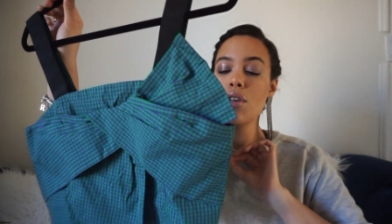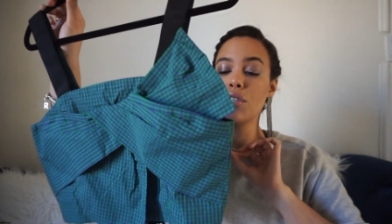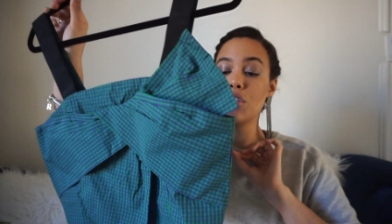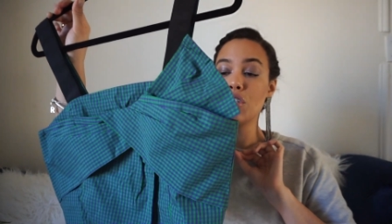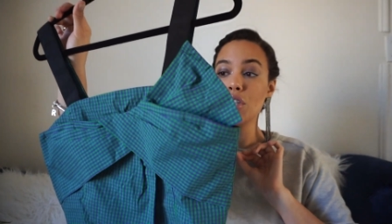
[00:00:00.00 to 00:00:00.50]

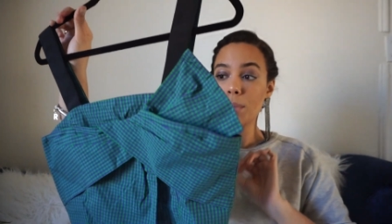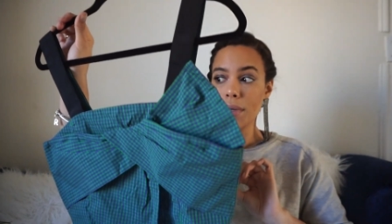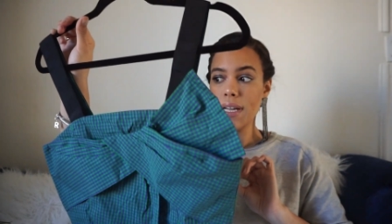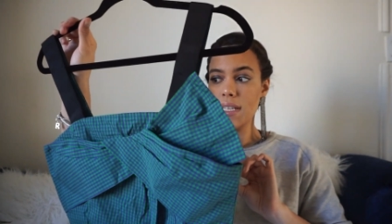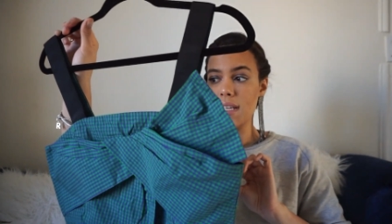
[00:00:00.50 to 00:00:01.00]

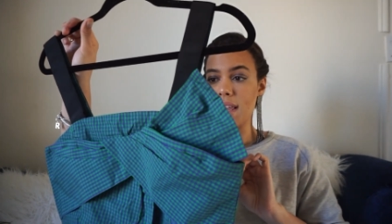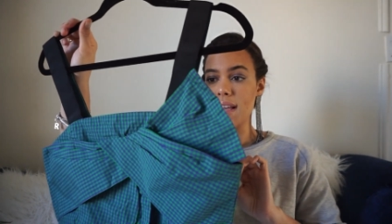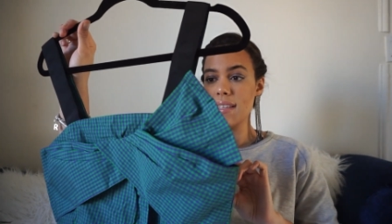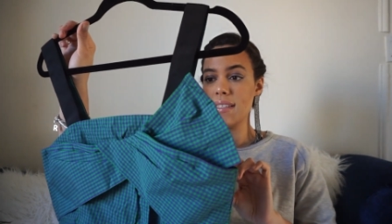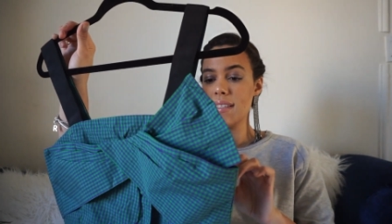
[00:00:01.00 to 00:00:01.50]
Super into
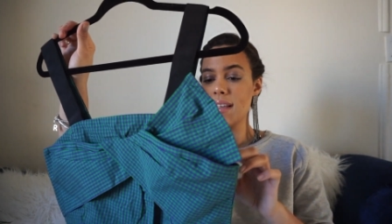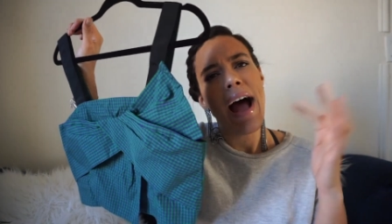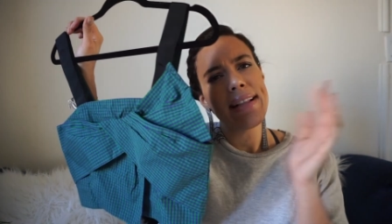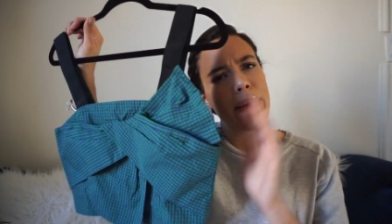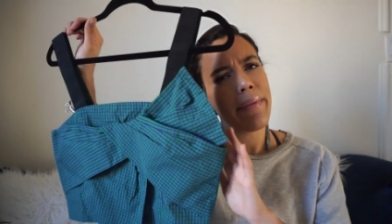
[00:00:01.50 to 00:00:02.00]
this.
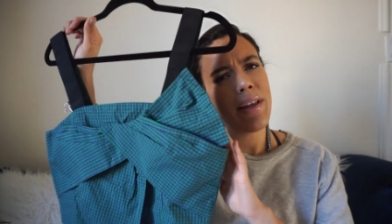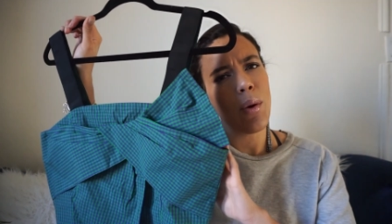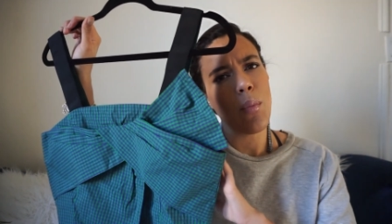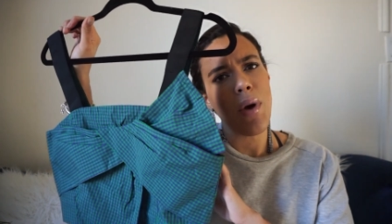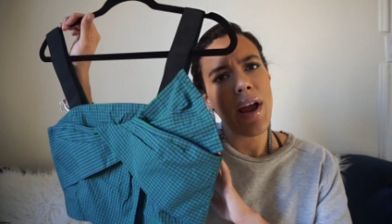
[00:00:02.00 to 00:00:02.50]
I typically
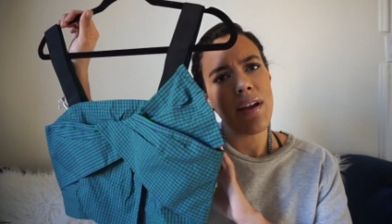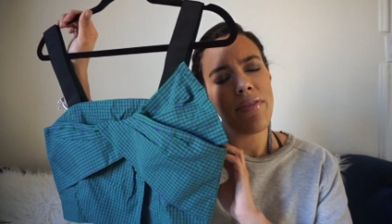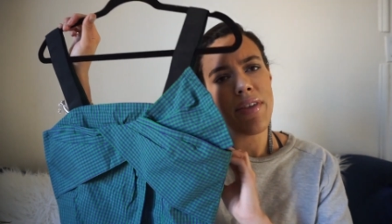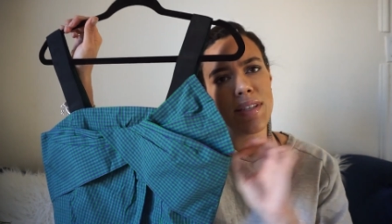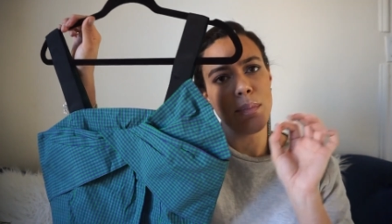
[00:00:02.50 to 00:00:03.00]
don't wear
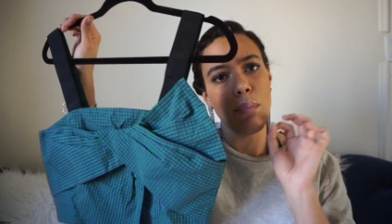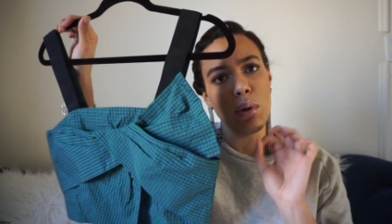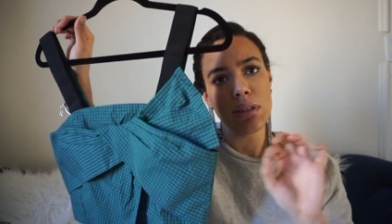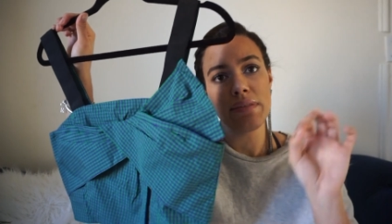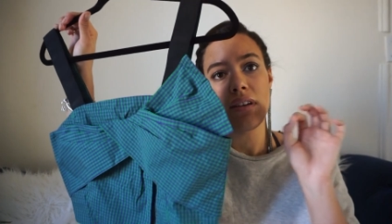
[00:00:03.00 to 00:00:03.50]
this
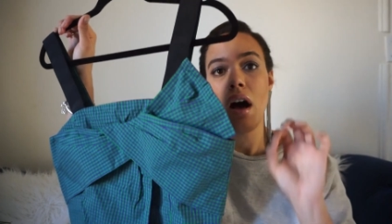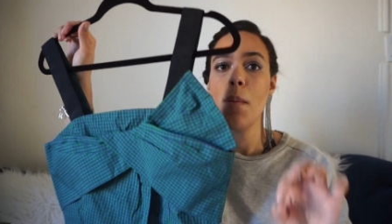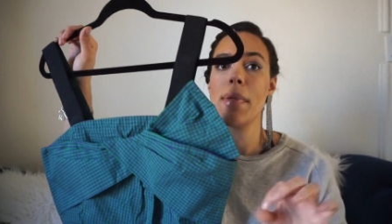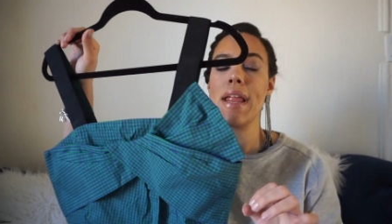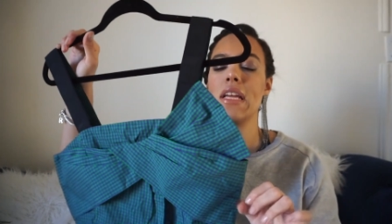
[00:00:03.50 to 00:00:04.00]
bold of a
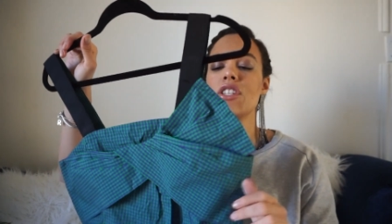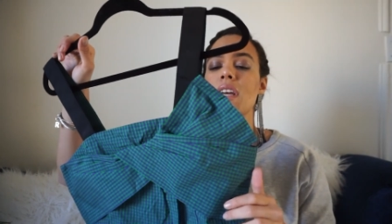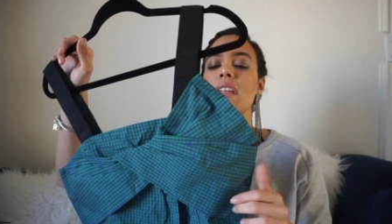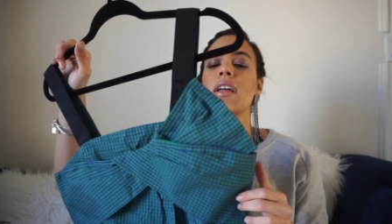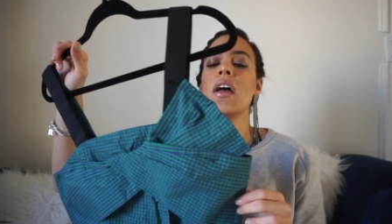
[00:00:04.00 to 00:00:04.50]

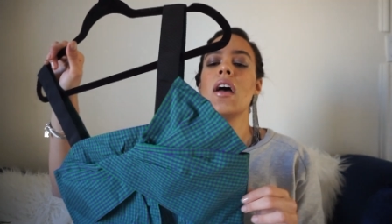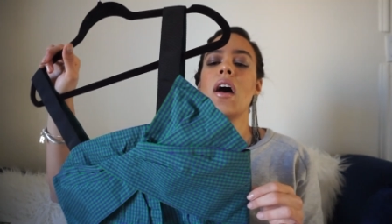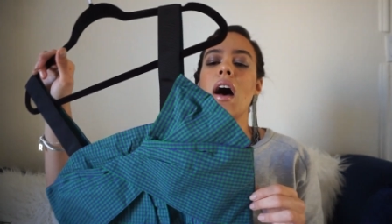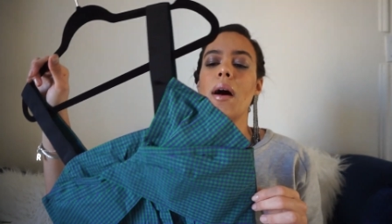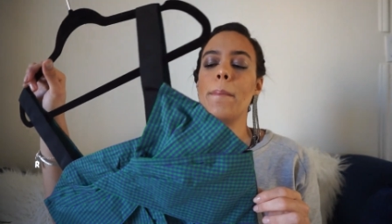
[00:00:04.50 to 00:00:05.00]
combination,
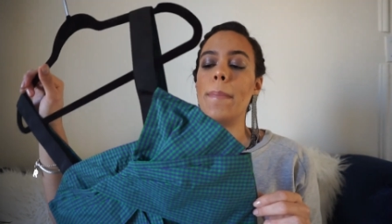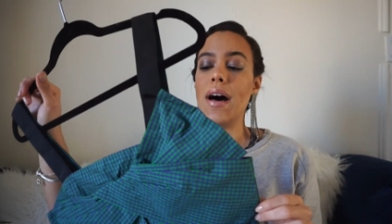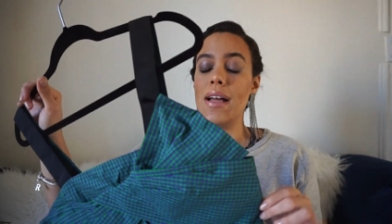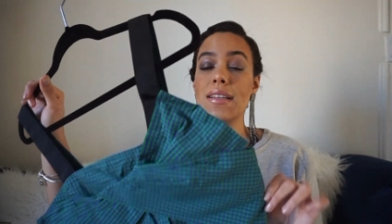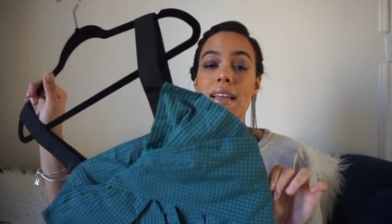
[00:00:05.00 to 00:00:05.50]

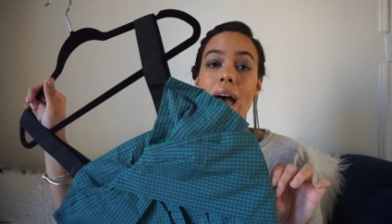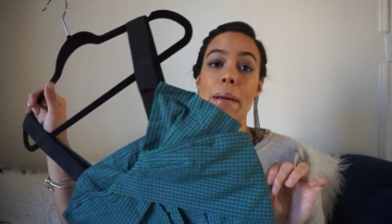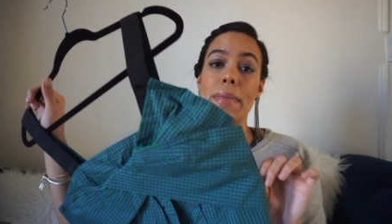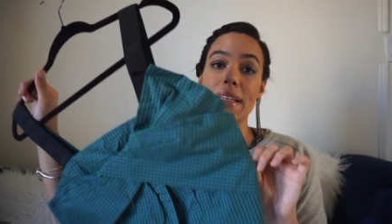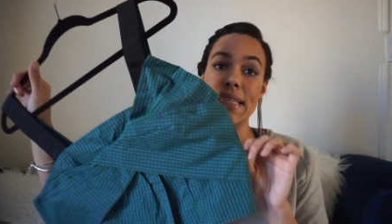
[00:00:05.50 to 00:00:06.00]
but
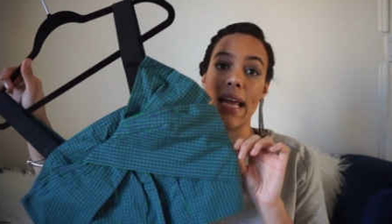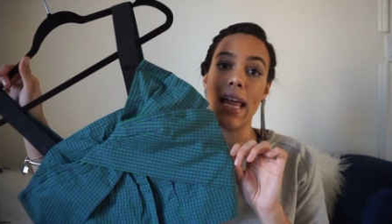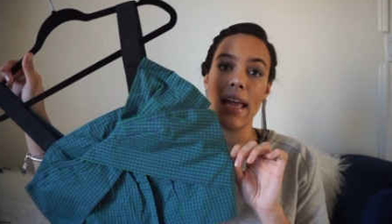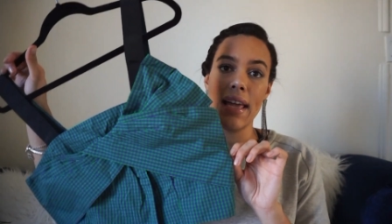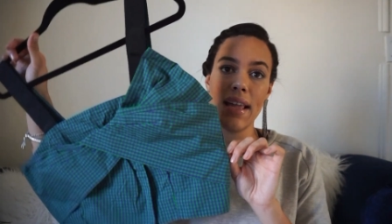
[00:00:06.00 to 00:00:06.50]
I'm
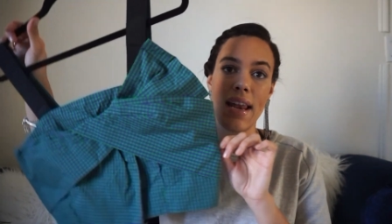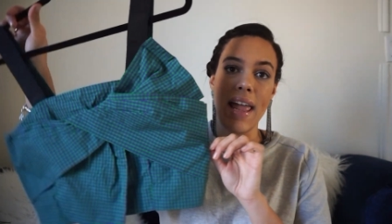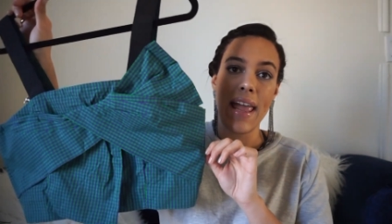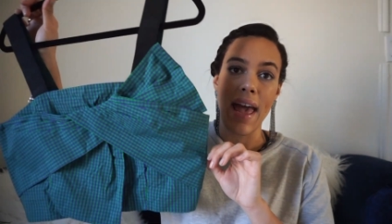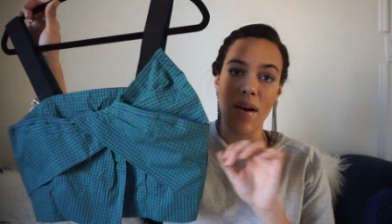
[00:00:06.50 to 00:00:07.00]
digging it and
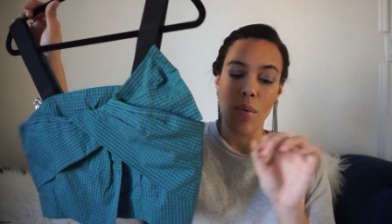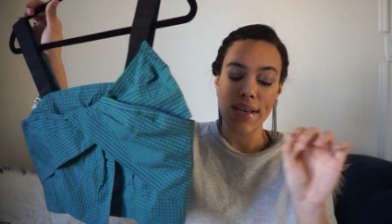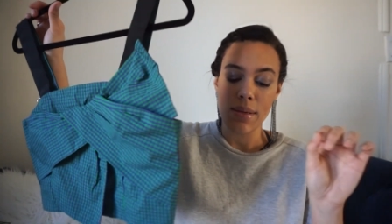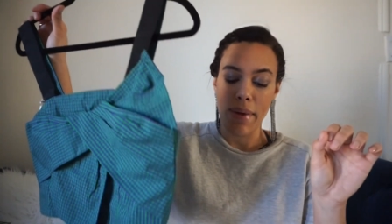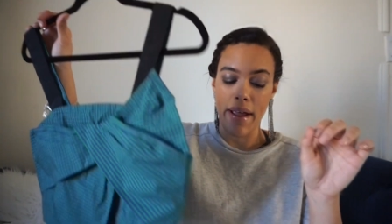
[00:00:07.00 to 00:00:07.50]
I can't
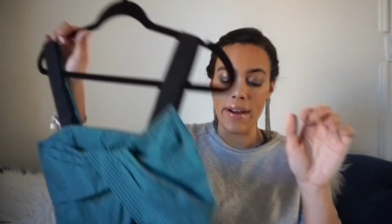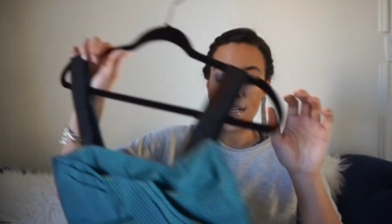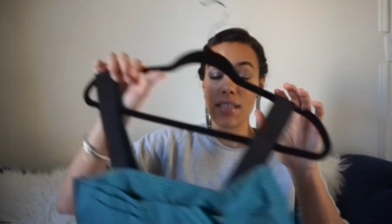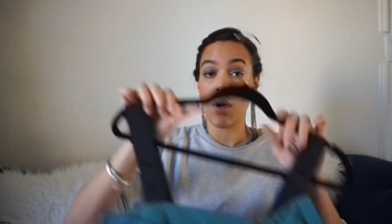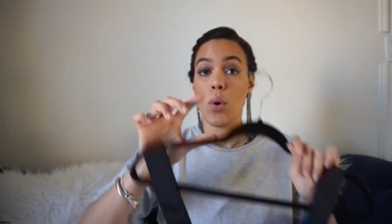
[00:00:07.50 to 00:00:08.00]
wait to pair
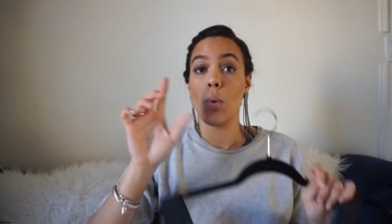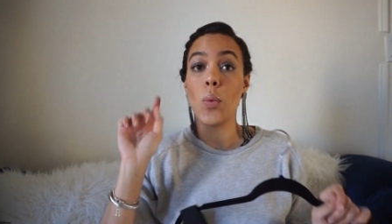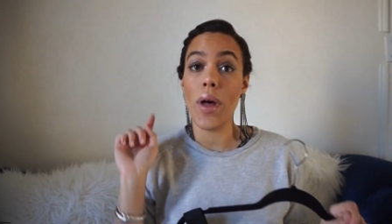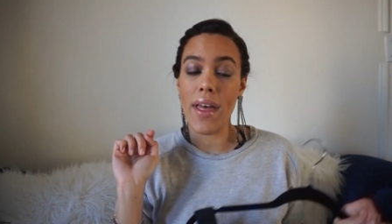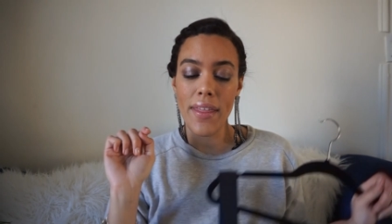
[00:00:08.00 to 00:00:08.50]
it
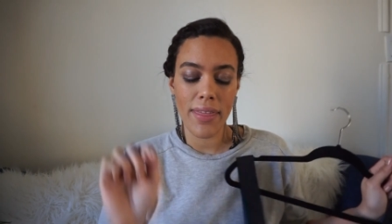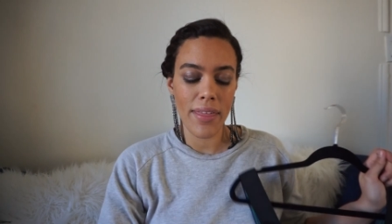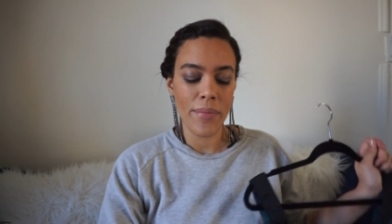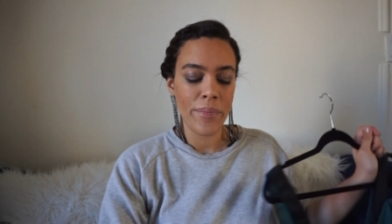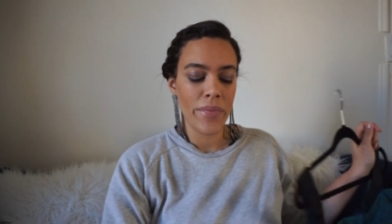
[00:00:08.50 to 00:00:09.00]

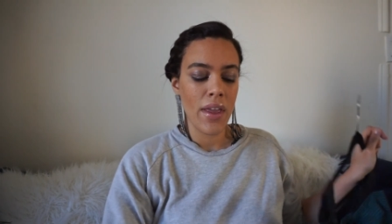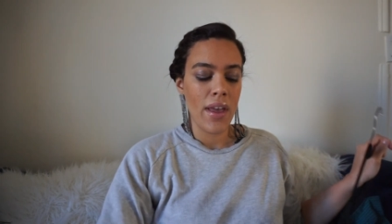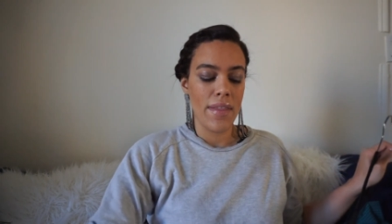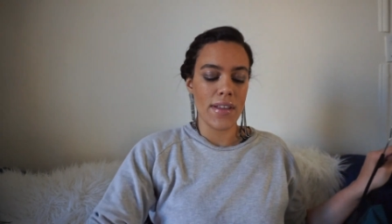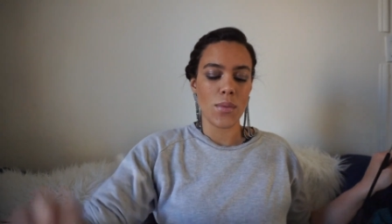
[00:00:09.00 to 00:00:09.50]
with
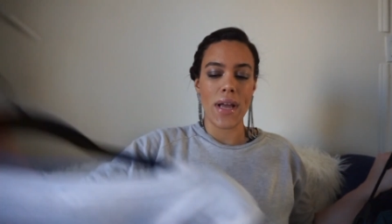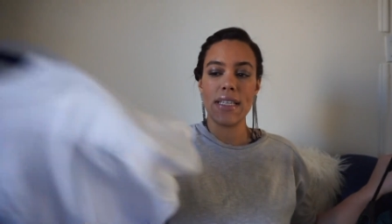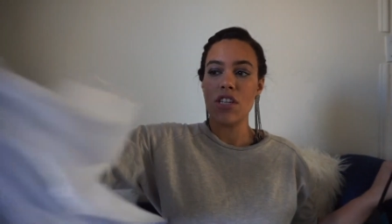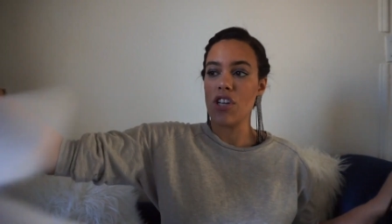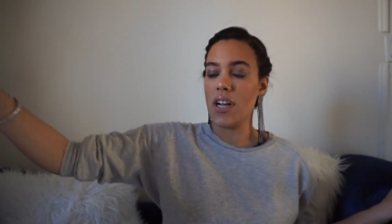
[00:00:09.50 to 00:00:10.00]
this white
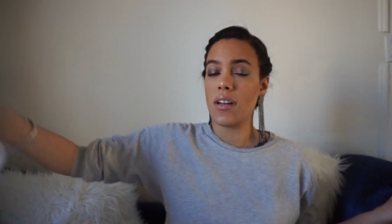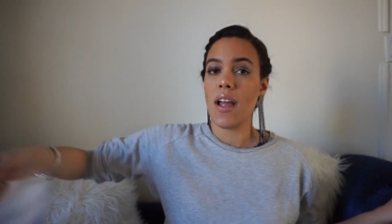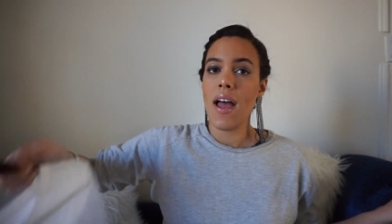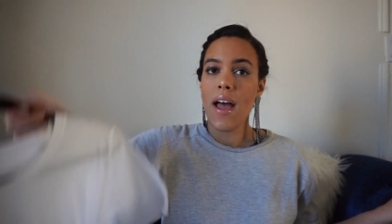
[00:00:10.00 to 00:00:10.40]
t-shirt.